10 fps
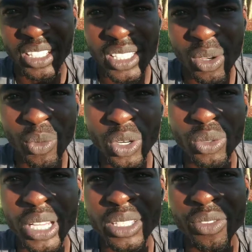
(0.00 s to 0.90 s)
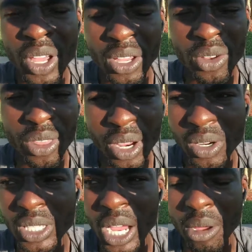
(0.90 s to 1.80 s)
And someone who doesn't value
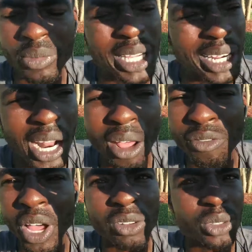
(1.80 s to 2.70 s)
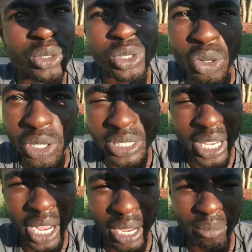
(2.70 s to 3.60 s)
their time cannot value your
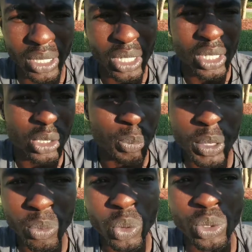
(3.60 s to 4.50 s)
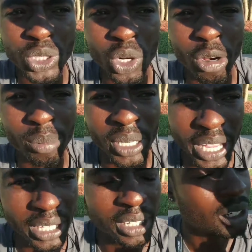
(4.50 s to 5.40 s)
time. So people who show up
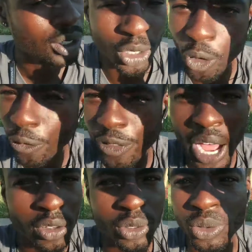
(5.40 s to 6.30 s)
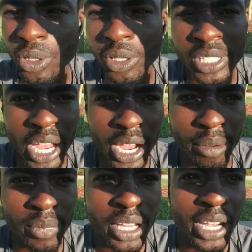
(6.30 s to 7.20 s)
late don't value your
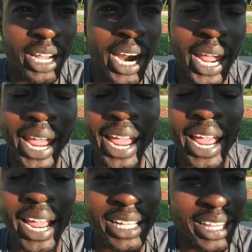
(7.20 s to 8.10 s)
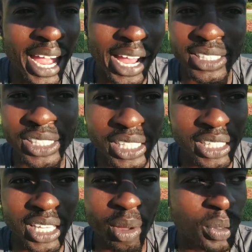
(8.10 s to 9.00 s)
time. And I hate that
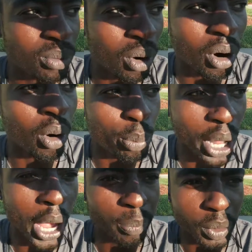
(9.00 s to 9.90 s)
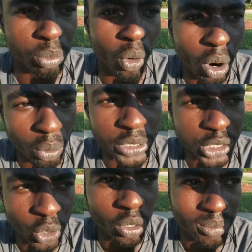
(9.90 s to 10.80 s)
shit that people, black people always
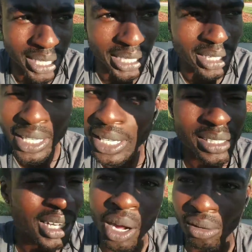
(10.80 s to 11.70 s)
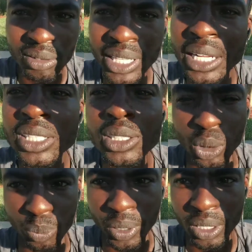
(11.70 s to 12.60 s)
show up late. No, that's
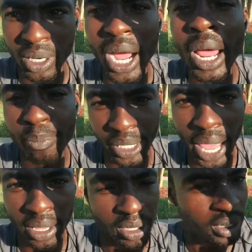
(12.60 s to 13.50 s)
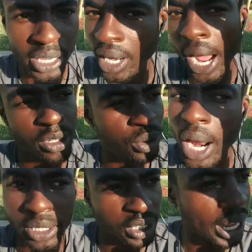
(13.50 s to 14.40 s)
stupid. I'm black, and I do
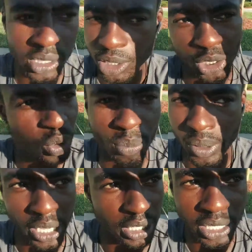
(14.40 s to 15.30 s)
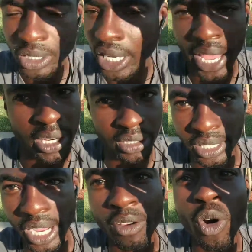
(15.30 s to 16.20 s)
not like to show up late to
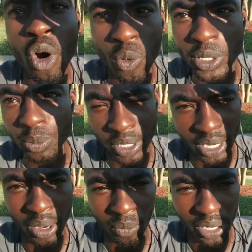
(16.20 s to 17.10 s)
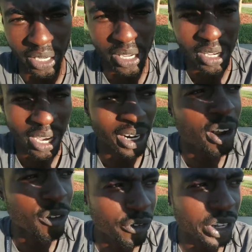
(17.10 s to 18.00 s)
anything. I've always been that way. I
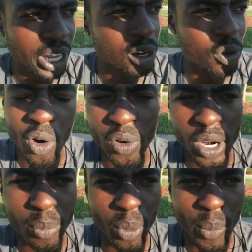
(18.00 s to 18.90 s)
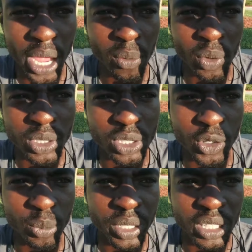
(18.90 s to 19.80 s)
never forget it. Growing up, a man once
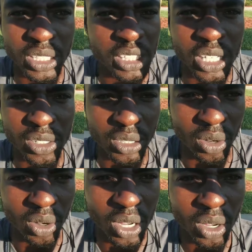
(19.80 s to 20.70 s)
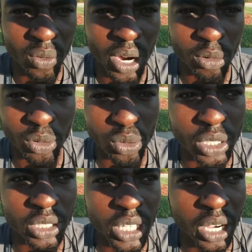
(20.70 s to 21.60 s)
told me this years ago, when I was
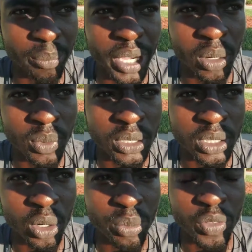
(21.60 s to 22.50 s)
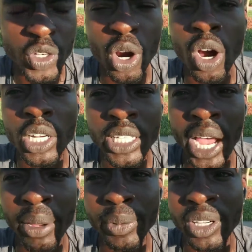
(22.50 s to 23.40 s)
real young, man once told me, if you're on
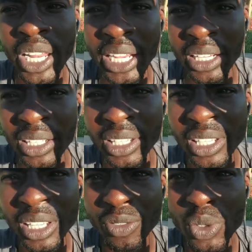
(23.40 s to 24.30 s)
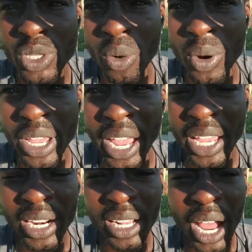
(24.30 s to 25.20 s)
time, you're late. If you start work at
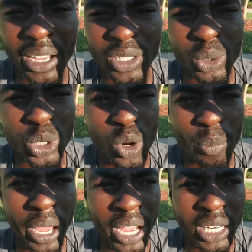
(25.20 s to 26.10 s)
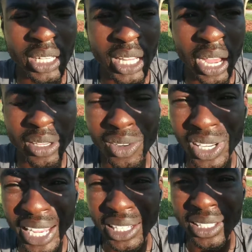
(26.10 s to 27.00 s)
8 o'clock and you show up at 8 o'clock, you're
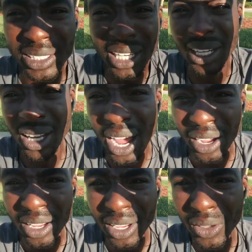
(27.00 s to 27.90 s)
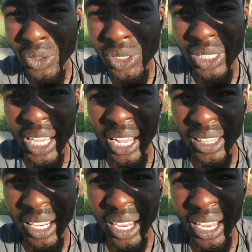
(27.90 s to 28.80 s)
late. It's 8 o'clock. You should have
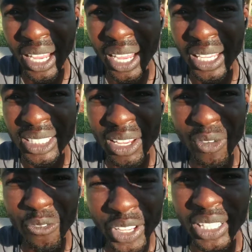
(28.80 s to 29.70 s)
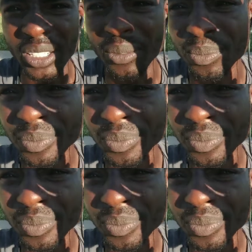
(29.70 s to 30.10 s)
got there at 7:50.